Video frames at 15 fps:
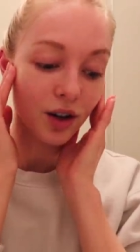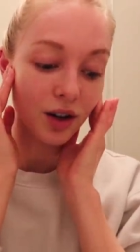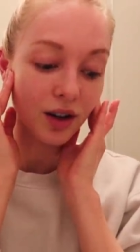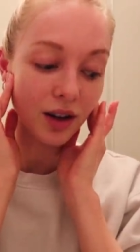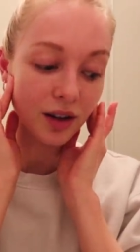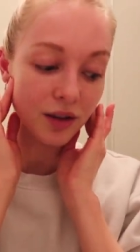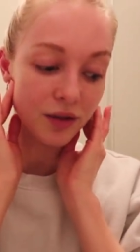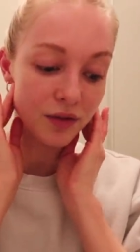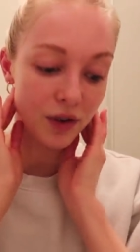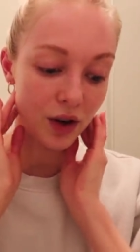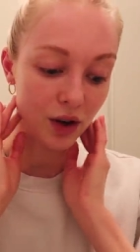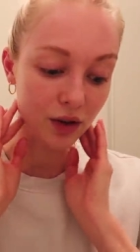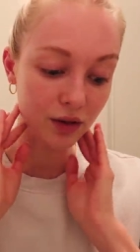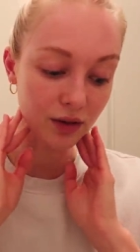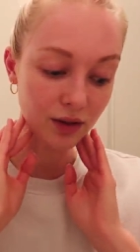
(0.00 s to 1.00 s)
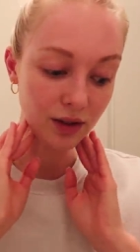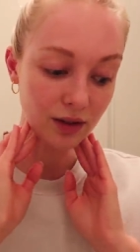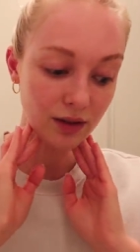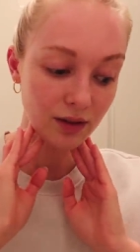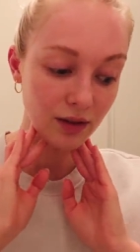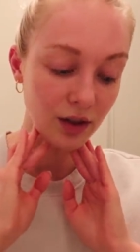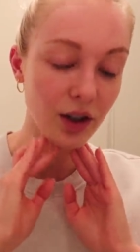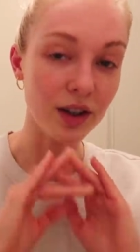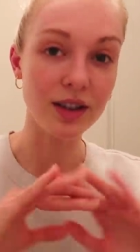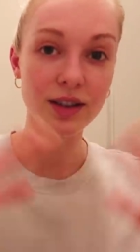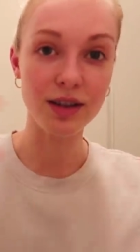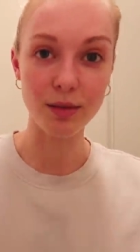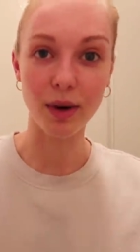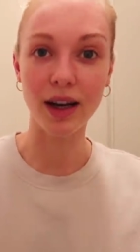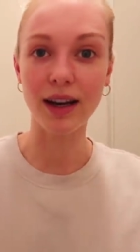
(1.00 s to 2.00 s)
girl on the phone looked
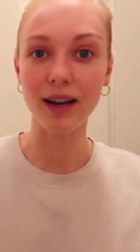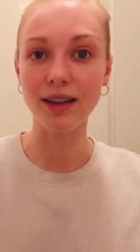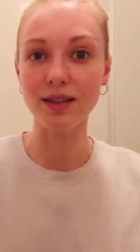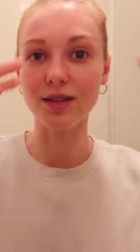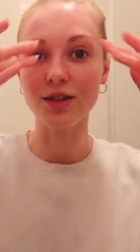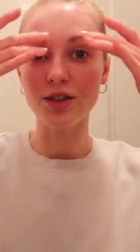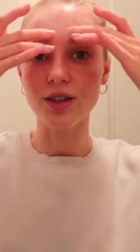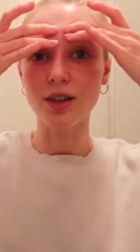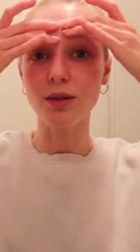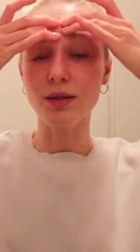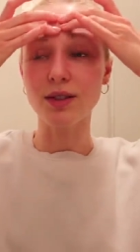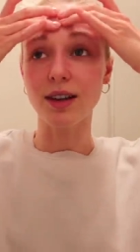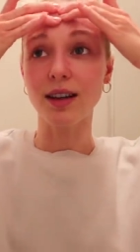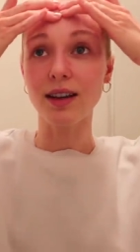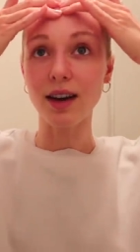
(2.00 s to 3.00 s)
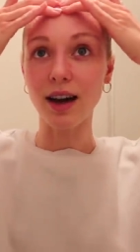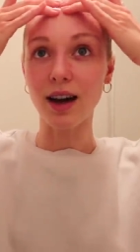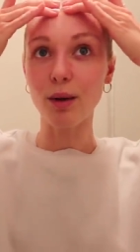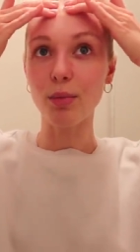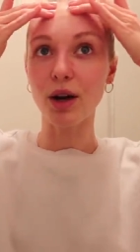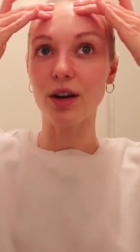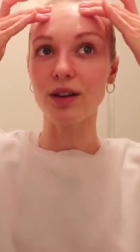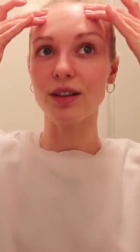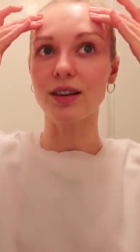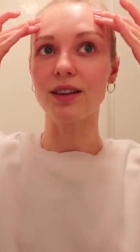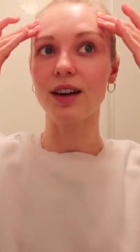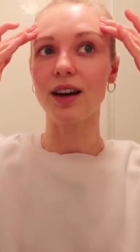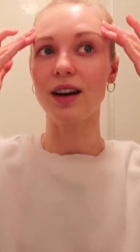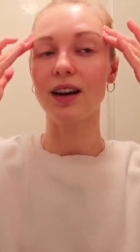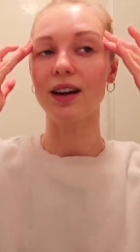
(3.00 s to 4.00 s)
into my case and she was like, yeah, apparently
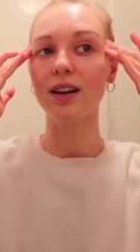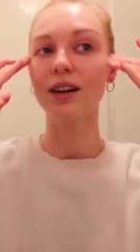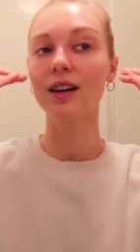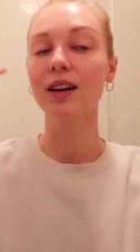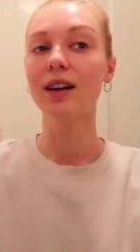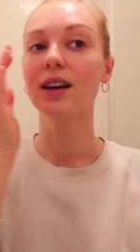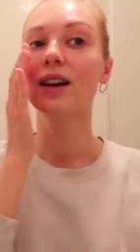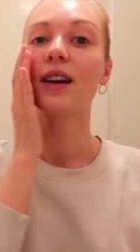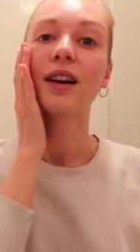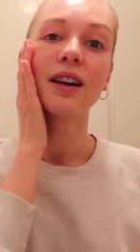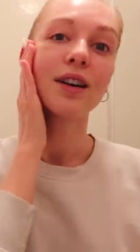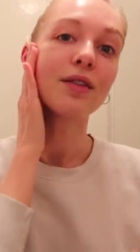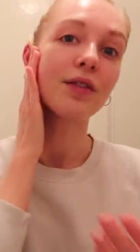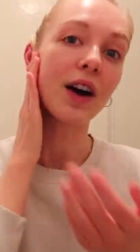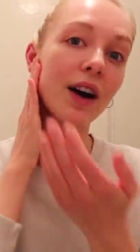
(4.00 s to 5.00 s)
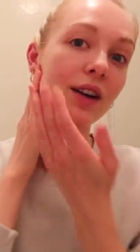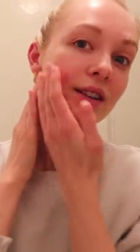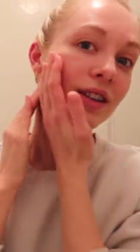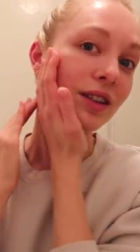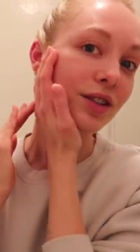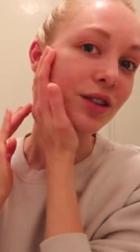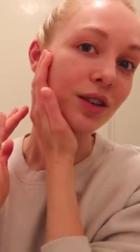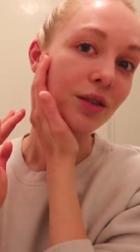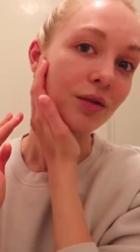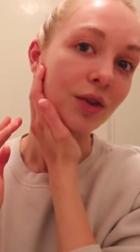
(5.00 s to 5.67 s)
they filed it to the